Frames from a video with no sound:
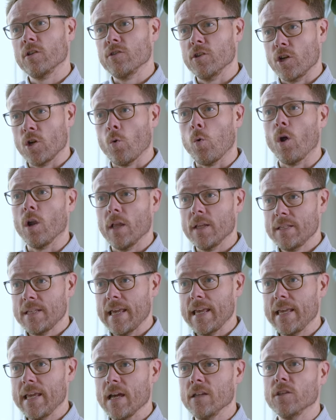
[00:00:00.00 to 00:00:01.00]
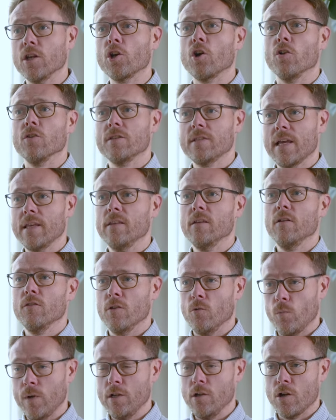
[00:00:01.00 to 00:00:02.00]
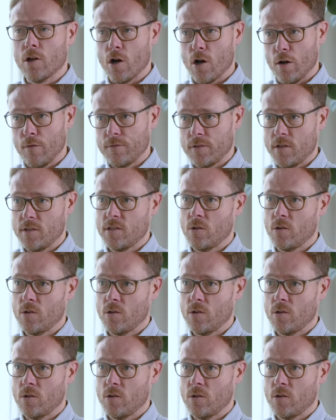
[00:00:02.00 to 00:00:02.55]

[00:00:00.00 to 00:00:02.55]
quality and the content that we look after.